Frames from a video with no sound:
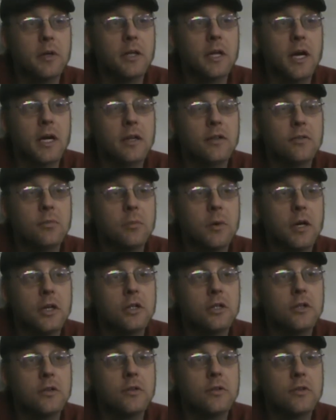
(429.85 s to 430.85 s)
but not as
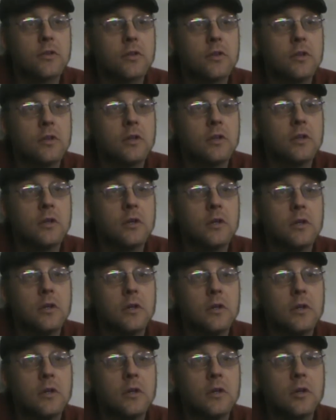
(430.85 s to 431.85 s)
much as
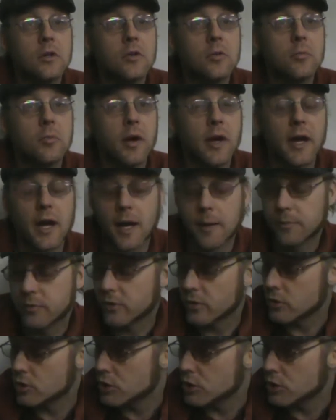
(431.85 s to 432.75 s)
mayhaps there